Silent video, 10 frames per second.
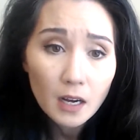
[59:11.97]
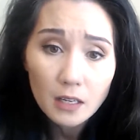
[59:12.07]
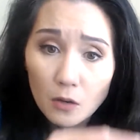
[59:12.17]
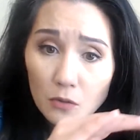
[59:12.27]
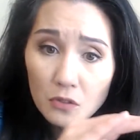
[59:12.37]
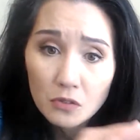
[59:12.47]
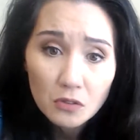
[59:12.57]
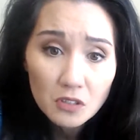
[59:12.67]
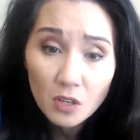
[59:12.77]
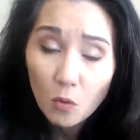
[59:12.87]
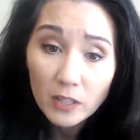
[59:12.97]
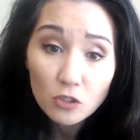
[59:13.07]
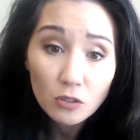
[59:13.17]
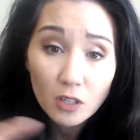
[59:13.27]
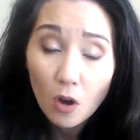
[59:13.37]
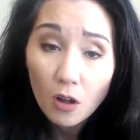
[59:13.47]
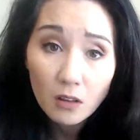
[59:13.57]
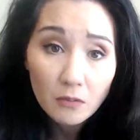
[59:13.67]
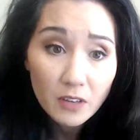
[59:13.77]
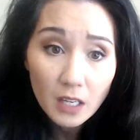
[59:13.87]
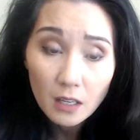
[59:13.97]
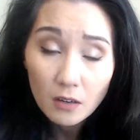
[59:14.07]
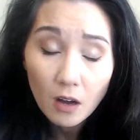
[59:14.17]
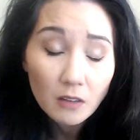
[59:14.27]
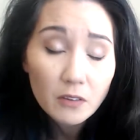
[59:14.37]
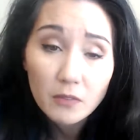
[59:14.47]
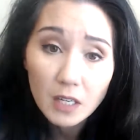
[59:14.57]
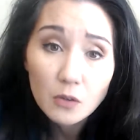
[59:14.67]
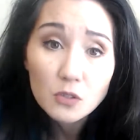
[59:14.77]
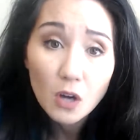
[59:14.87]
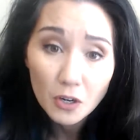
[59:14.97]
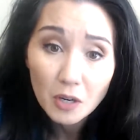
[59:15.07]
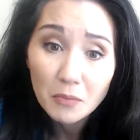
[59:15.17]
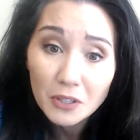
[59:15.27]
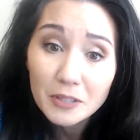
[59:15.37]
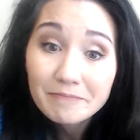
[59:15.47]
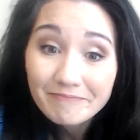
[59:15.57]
goes sequential, and all of the videos are numbered.